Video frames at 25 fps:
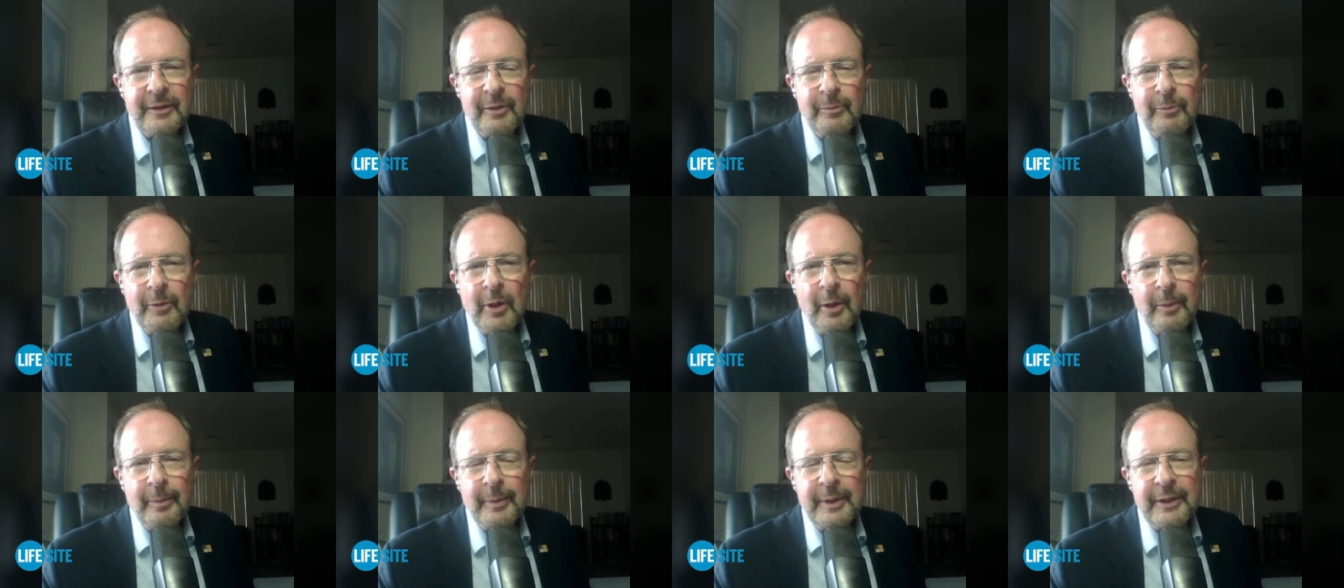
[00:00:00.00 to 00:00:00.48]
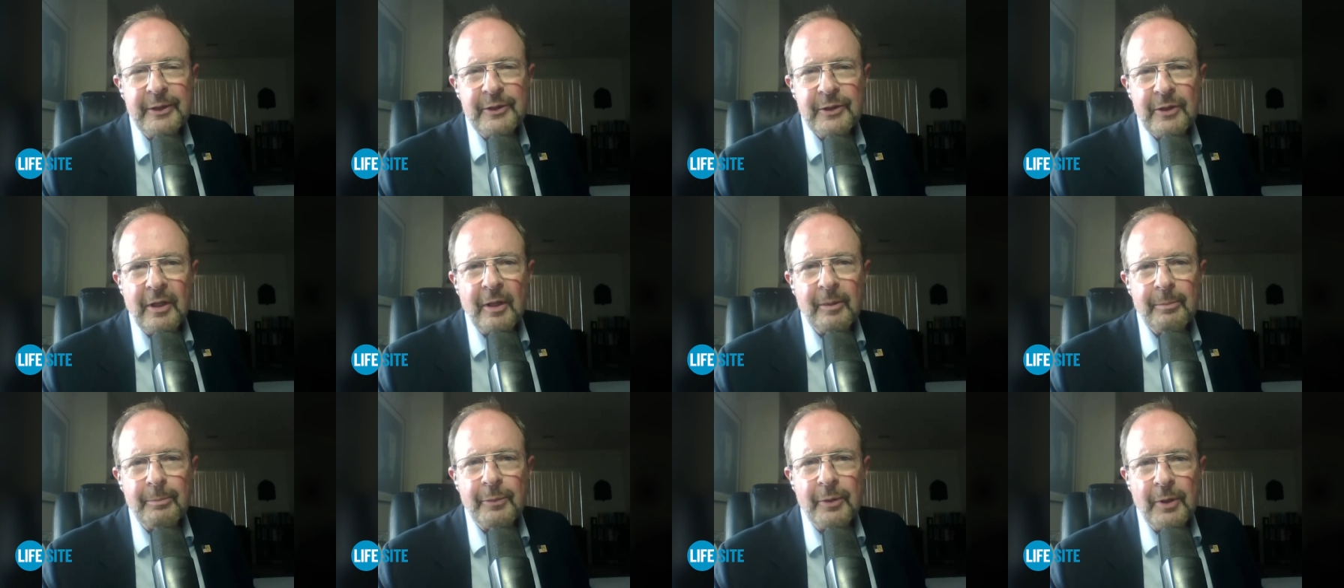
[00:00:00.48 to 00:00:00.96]
at the moment is
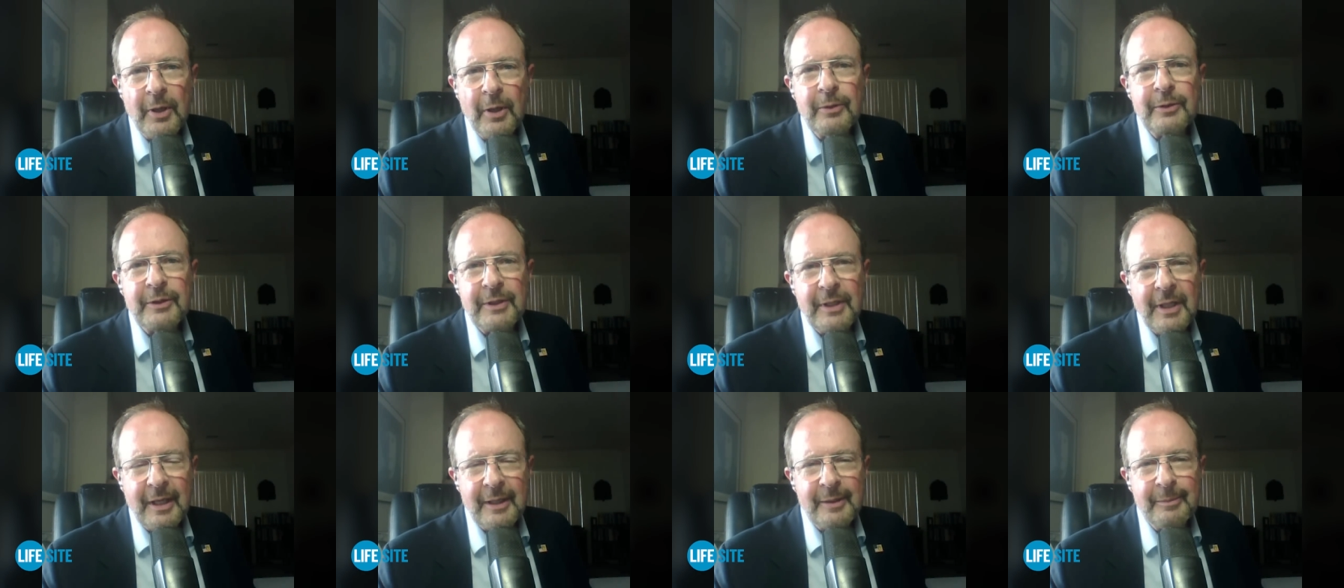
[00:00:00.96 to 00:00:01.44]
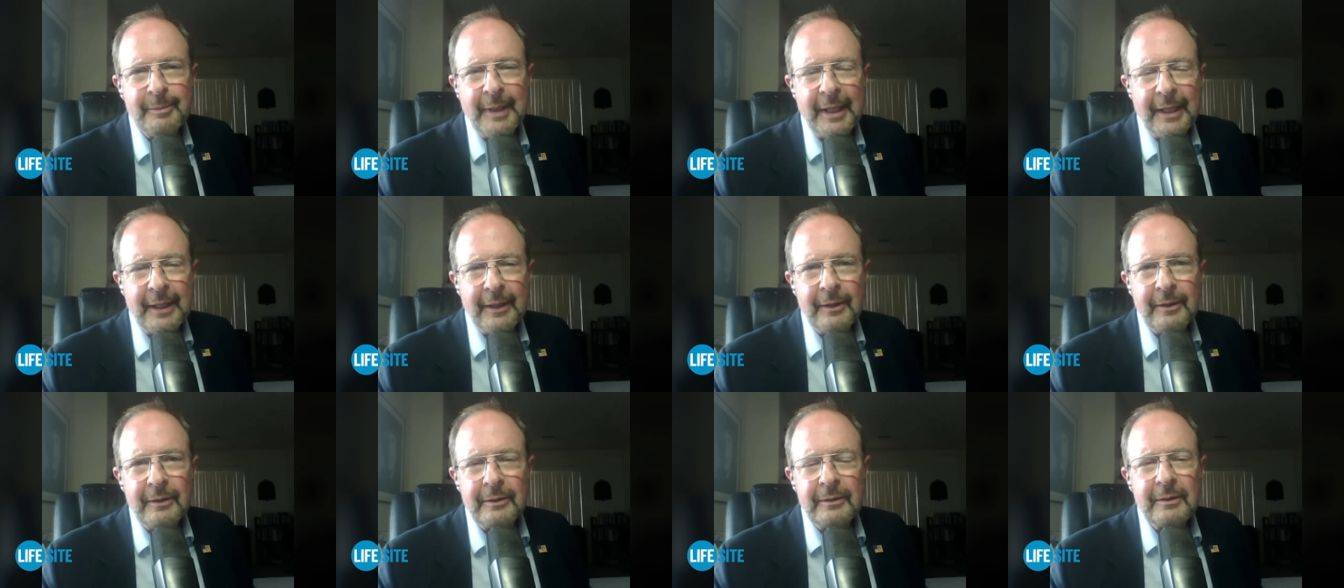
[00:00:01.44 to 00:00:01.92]
called Proton
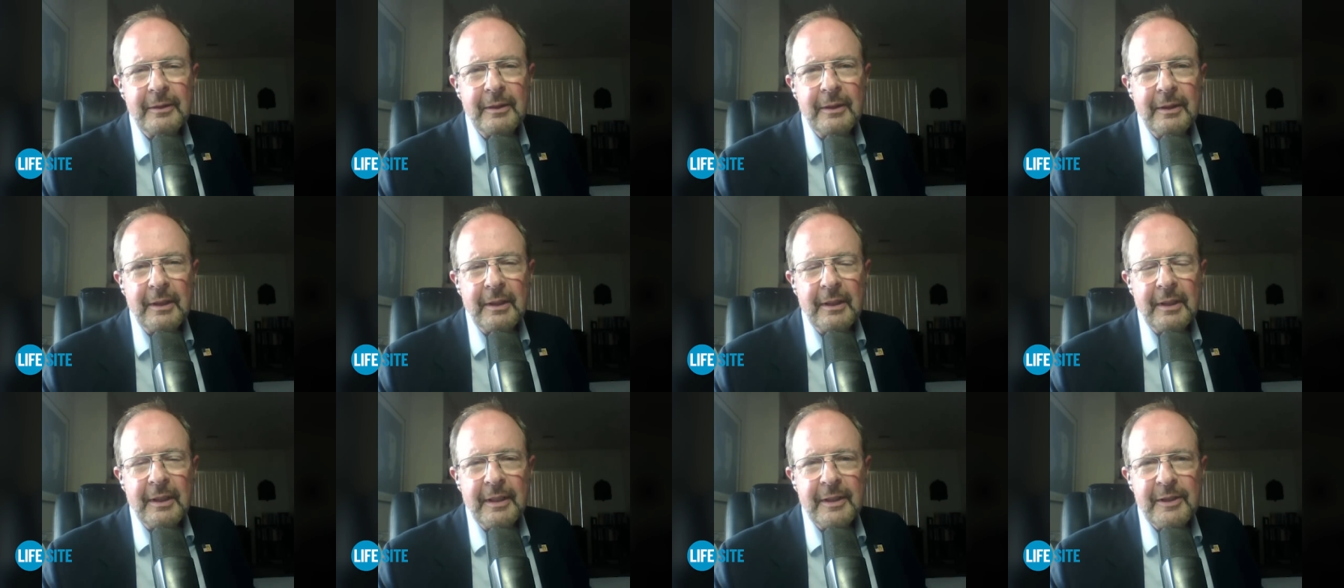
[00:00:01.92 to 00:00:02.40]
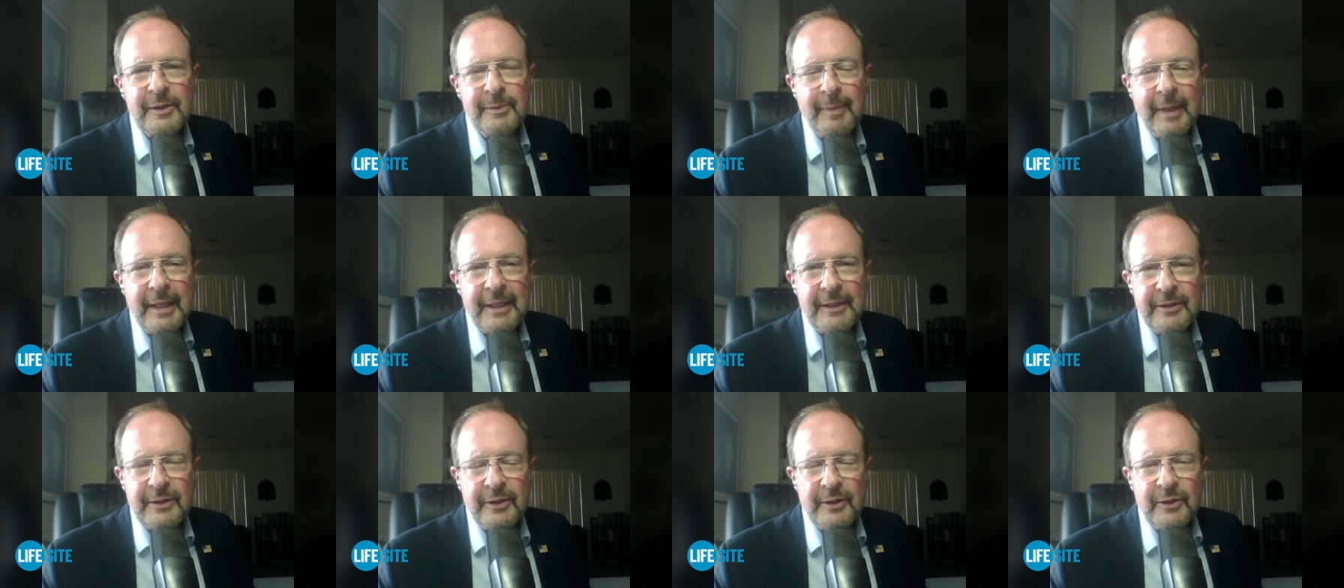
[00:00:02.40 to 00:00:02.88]
Mail. It's
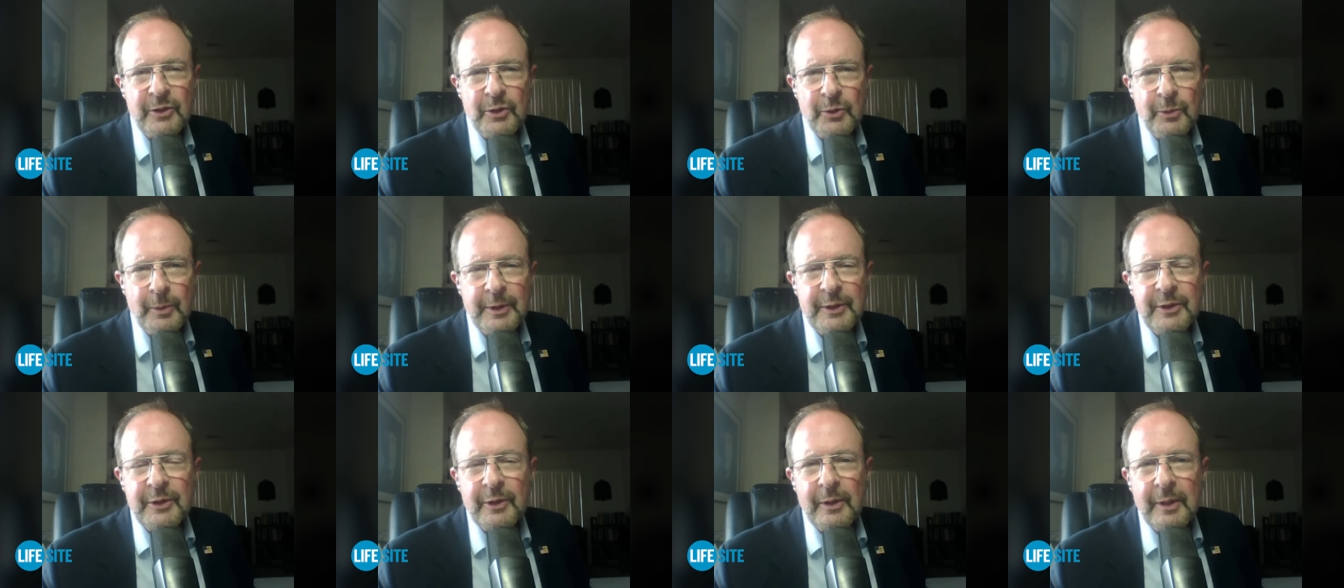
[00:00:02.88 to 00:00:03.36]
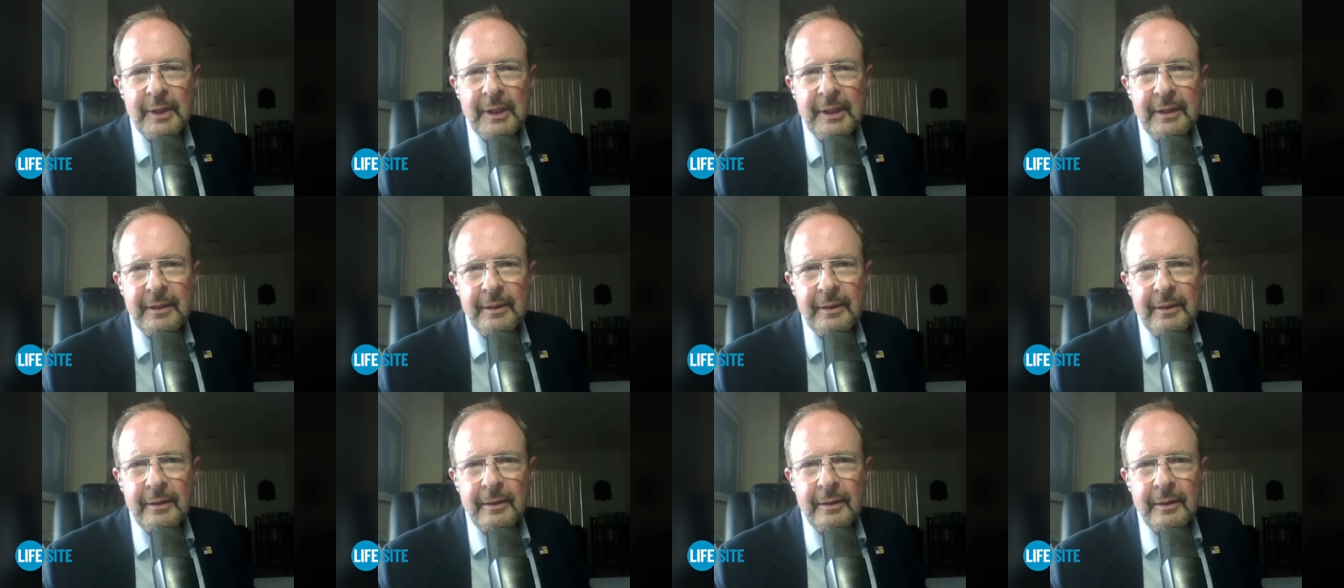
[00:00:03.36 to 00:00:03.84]
based in
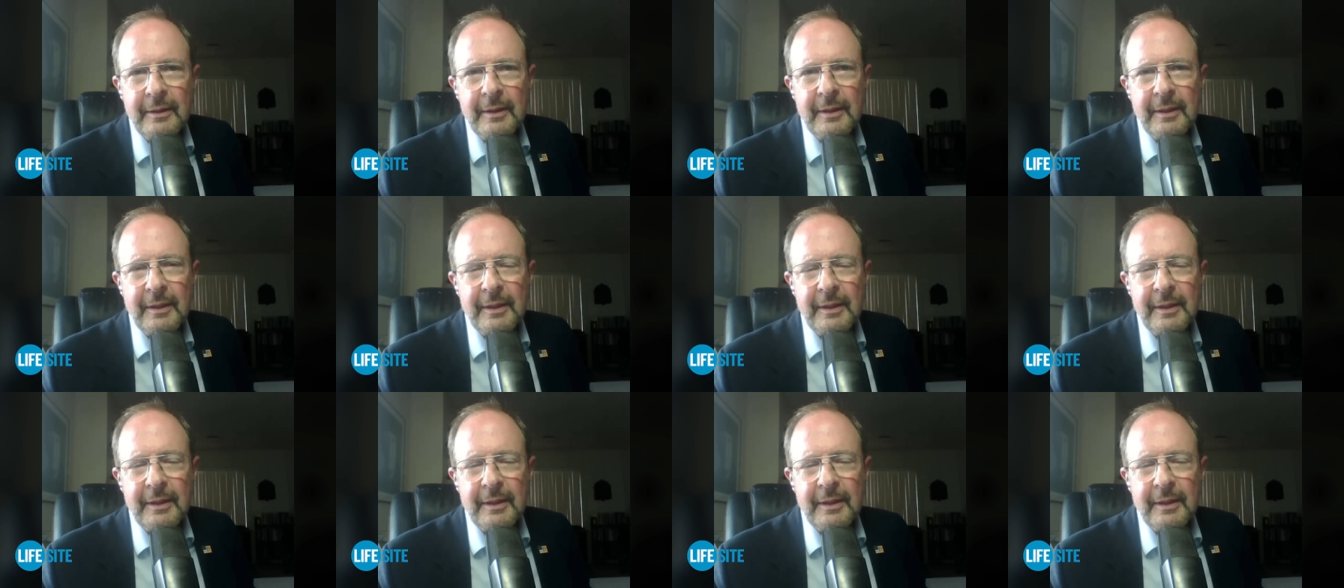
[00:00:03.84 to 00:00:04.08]
Switzerland.